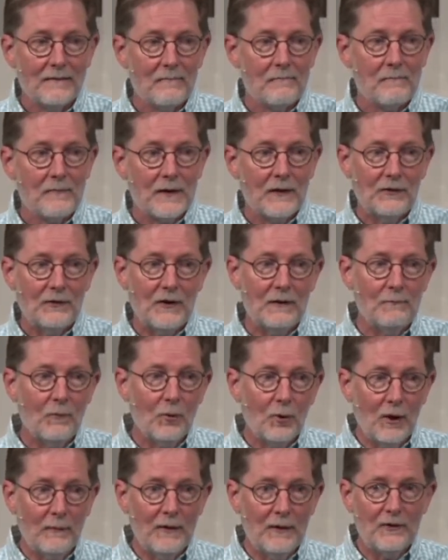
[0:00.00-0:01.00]
See,
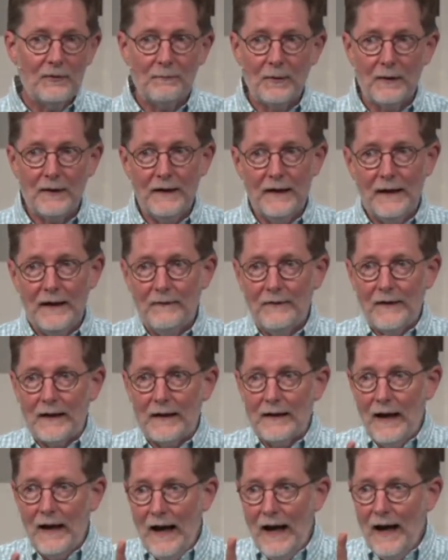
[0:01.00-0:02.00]
Mormons believe that
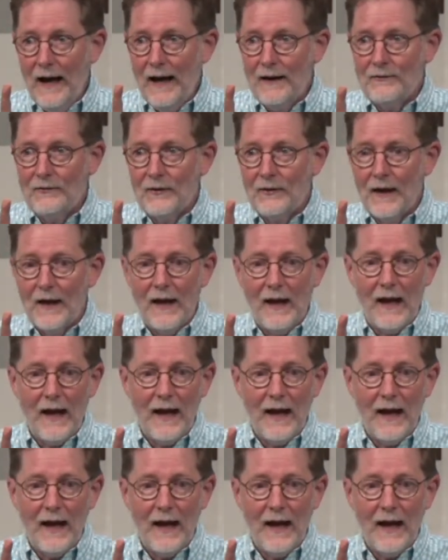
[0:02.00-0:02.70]
gods and